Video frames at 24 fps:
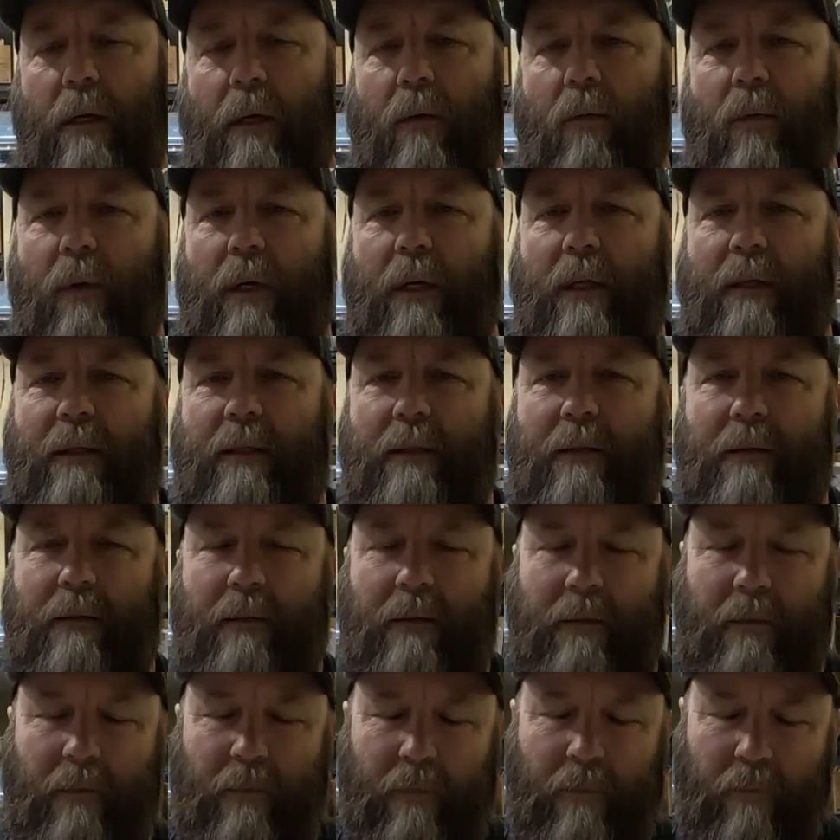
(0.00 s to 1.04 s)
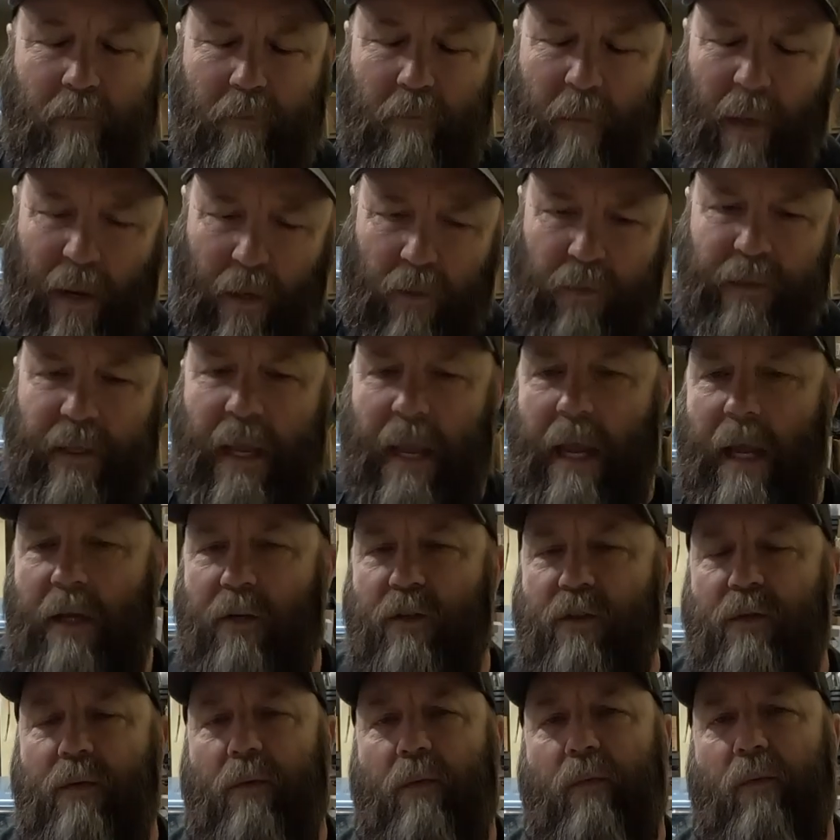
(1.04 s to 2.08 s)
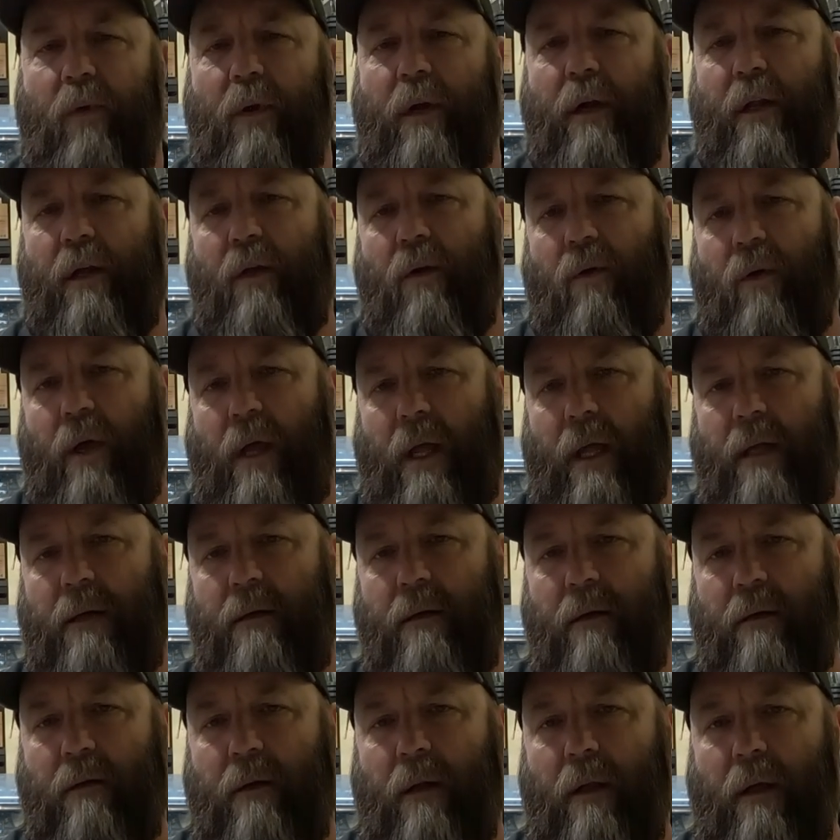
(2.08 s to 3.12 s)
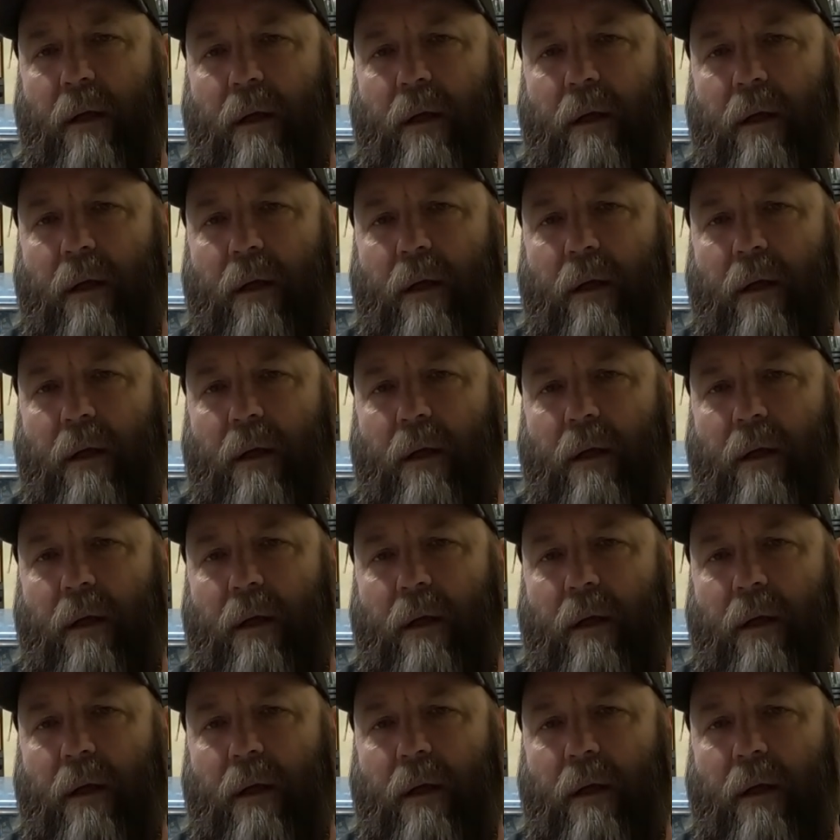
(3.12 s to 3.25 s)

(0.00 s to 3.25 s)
We're going to metal dash. We're going to go ahead and